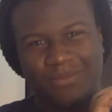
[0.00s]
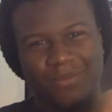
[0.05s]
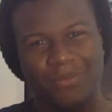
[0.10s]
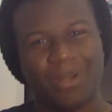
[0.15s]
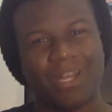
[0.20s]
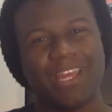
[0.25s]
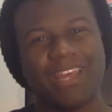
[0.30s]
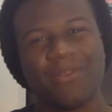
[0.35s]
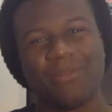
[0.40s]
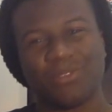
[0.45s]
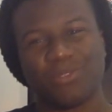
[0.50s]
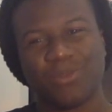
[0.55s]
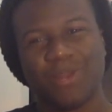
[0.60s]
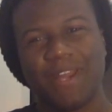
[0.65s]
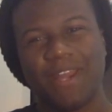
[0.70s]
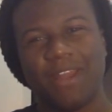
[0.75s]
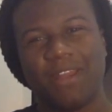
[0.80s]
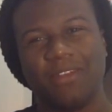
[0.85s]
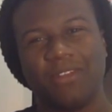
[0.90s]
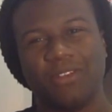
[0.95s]
When he was
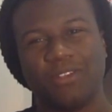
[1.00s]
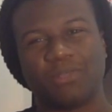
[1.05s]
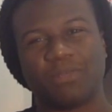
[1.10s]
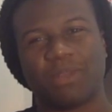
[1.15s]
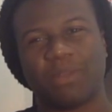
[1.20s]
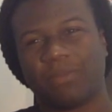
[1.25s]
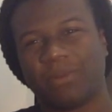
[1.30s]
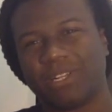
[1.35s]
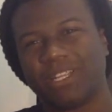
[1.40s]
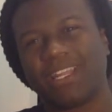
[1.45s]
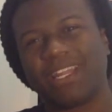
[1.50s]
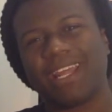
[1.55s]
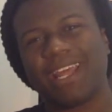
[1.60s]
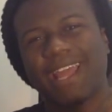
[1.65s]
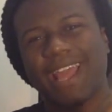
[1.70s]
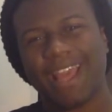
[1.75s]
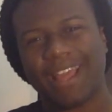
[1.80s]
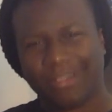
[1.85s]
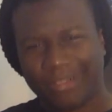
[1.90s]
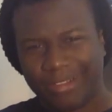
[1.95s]
reading the newspaper, didn't
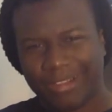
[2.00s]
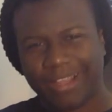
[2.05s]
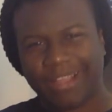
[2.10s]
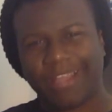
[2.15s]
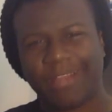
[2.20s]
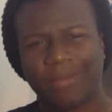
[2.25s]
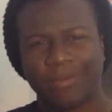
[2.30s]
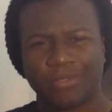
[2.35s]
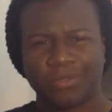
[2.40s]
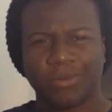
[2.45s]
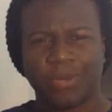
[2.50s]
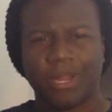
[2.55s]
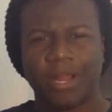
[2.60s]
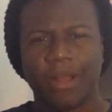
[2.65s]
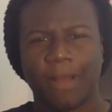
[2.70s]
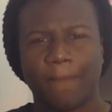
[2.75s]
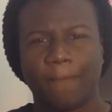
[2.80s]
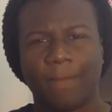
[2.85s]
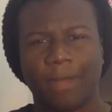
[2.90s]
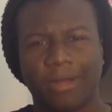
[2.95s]
it kind of look like he was
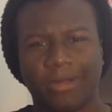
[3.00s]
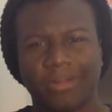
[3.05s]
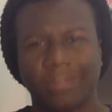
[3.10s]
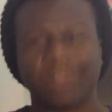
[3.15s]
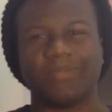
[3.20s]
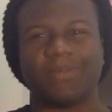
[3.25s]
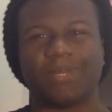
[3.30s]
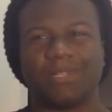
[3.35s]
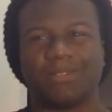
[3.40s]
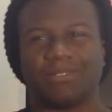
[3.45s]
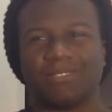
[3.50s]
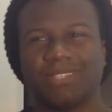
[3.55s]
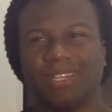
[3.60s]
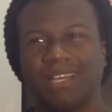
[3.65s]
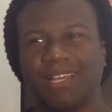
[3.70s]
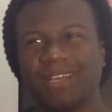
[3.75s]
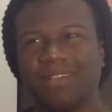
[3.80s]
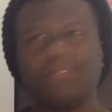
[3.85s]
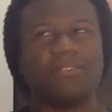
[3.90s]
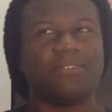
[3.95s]
reading a manga, because
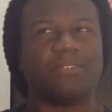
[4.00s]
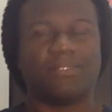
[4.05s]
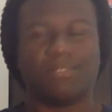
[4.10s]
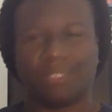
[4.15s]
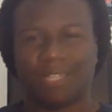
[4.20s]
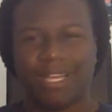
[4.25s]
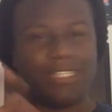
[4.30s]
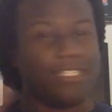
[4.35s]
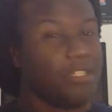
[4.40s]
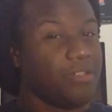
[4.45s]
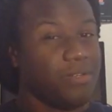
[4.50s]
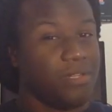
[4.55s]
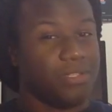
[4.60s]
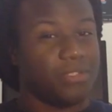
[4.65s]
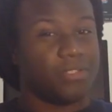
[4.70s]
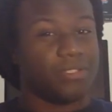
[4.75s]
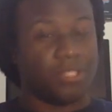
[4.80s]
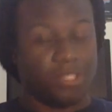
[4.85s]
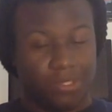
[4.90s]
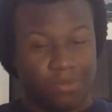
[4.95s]
that dude
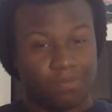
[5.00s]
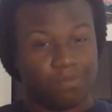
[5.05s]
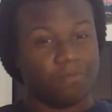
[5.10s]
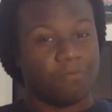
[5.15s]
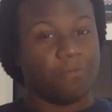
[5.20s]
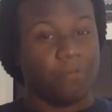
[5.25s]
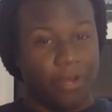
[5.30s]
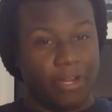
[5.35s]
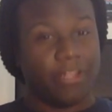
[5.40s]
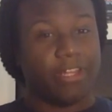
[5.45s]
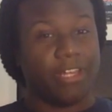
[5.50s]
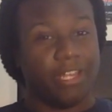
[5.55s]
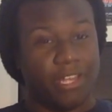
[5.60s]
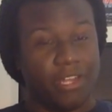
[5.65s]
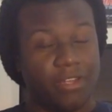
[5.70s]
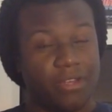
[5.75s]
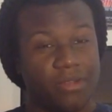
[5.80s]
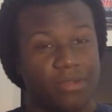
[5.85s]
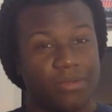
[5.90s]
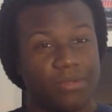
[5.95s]
is really
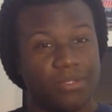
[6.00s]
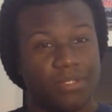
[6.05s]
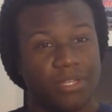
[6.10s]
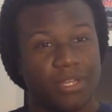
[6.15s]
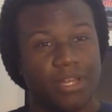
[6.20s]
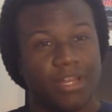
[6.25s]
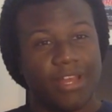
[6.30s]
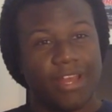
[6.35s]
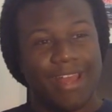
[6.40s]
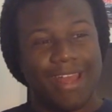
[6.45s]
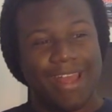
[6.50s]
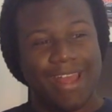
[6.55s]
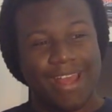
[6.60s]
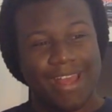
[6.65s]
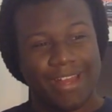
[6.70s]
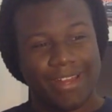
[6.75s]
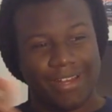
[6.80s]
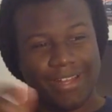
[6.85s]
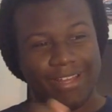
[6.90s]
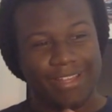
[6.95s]
huge,
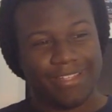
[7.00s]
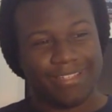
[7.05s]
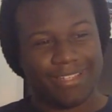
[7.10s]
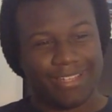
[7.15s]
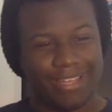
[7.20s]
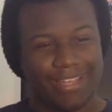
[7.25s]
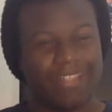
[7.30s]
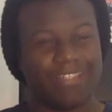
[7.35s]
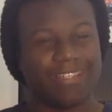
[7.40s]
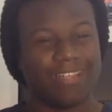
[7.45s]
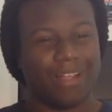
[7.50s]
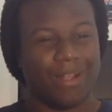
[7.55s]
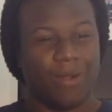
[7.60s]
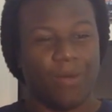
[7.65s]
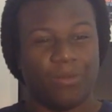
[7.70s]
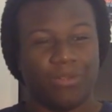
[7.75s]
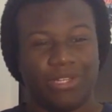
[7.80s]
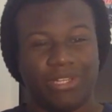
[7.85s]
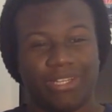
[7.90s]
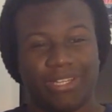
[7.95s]
and he's
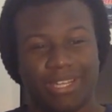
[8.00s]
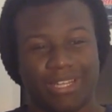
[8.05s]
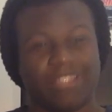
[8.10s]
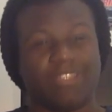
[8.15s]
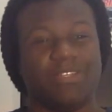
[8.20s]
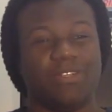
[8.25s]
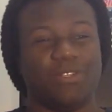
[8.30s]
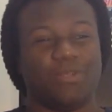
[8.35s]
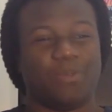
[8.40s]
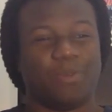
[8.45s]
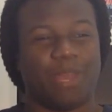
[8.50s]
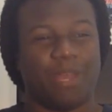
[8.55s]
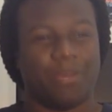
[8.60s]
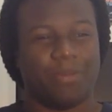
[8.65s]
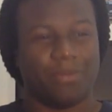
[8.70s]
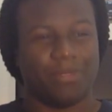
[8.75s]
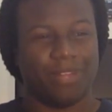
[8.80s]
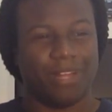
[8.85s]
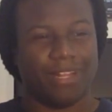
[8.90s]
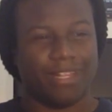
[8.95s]
holding the
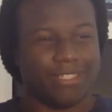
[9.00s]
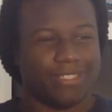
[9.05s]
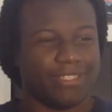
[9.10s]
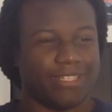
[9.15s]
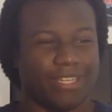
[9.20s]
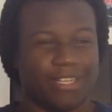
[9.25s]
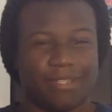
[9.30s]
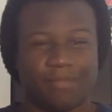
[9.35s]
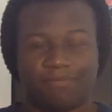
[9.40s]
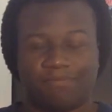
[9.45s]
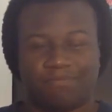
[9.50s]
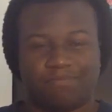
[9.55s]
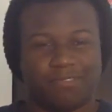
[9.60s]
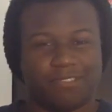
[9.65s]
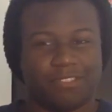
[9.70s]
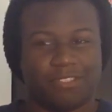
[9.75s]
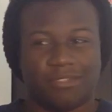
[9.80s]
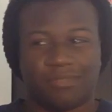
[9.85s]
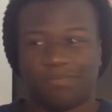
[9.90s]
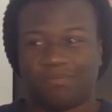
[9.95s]
newspaper like
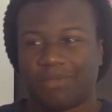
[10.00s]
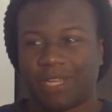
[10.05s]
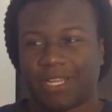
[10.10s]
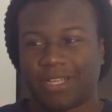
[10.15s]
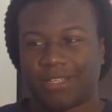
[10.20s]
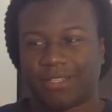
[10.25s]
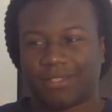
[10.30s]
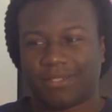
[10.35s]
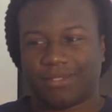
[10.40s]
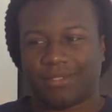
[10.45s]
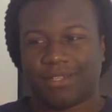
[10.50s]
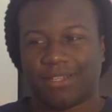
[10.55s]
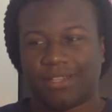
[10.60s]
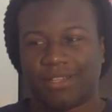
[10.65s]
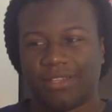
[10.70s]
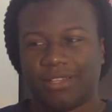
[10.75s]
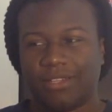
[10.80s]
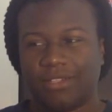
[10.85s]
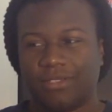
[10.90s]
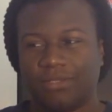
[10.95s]

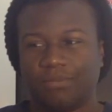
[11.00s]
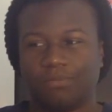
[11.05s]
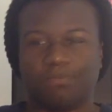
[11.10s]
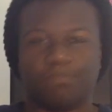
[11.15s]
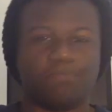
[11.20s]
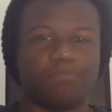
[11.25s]
a little